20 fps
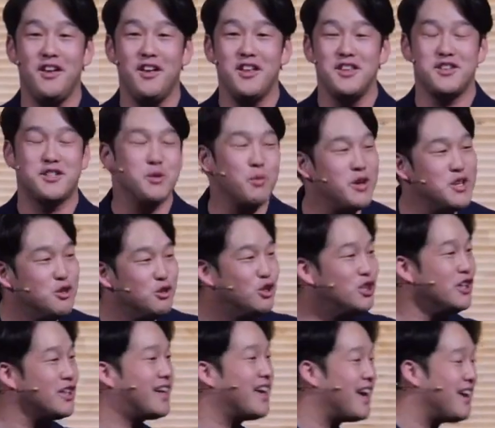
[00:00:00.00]
This is when you
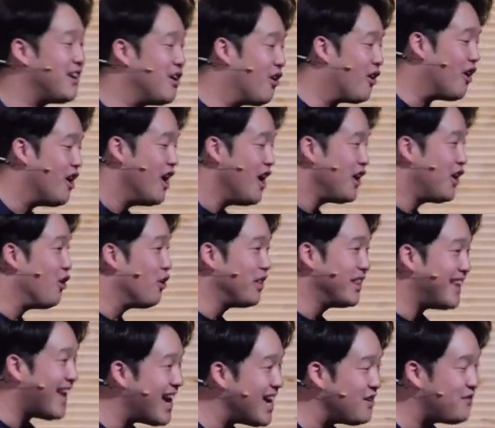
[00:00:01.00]
look at your, your
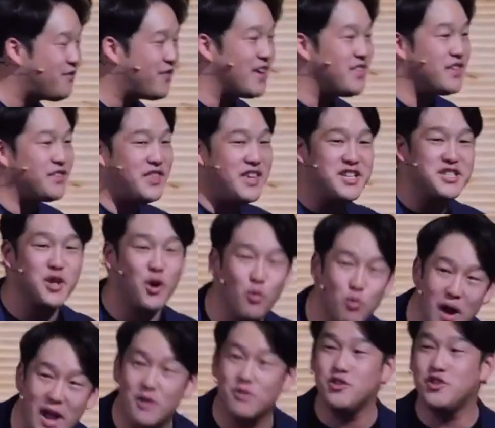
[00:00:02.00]
life and the things
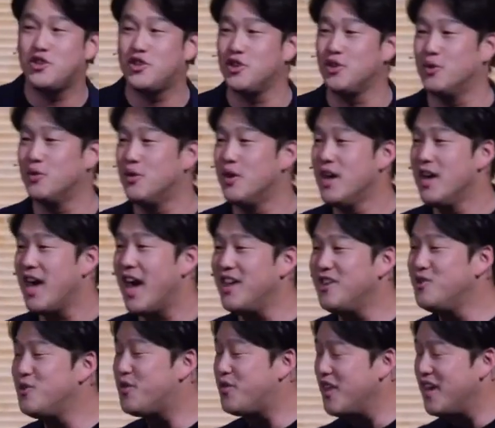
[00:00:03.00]
around you and
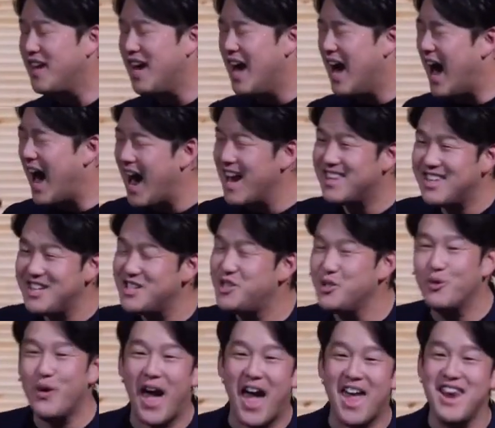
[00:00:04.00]
you think, I didn't
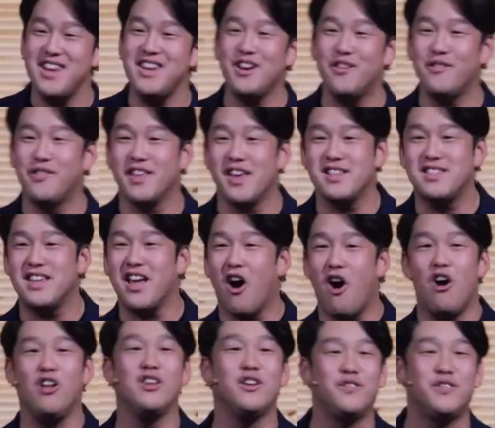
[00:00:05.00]
do any of this.
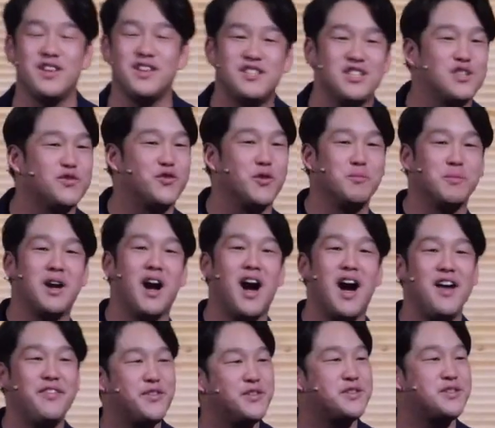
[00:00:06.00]
All of this is from
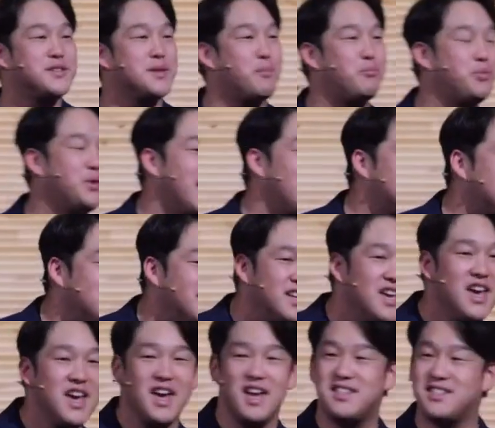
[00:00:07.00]
God. This is a blessing.
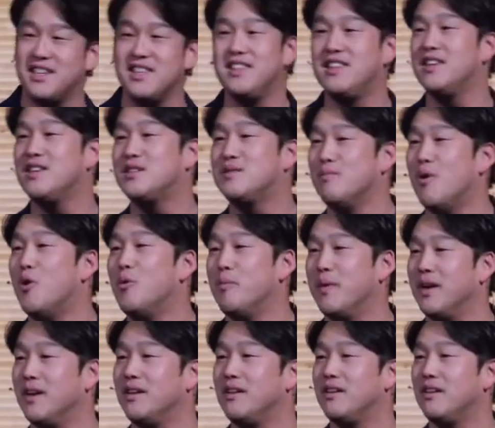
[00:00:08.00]
It's in this
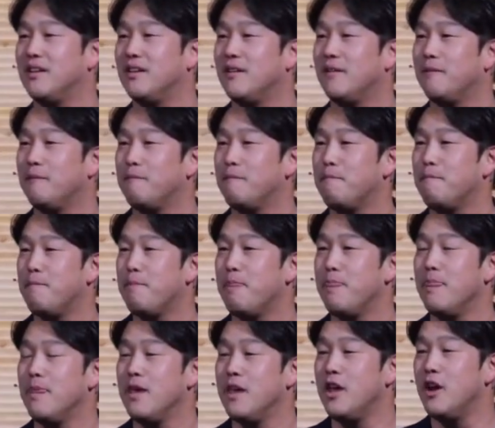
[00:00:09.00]
moment.
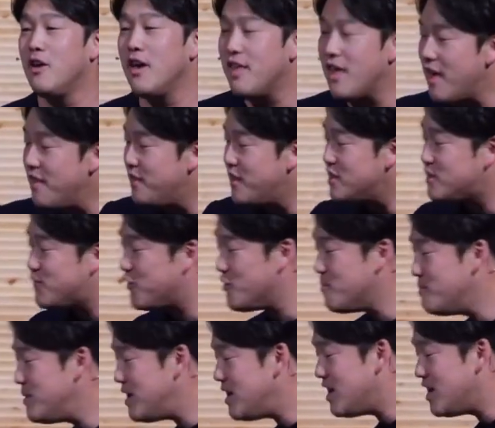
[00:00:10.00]
You know, and, this for
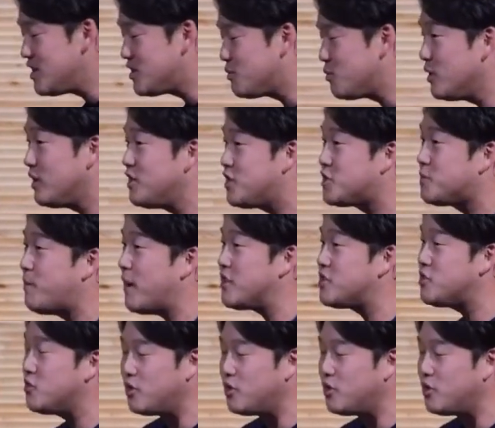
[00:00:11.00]
me is really special.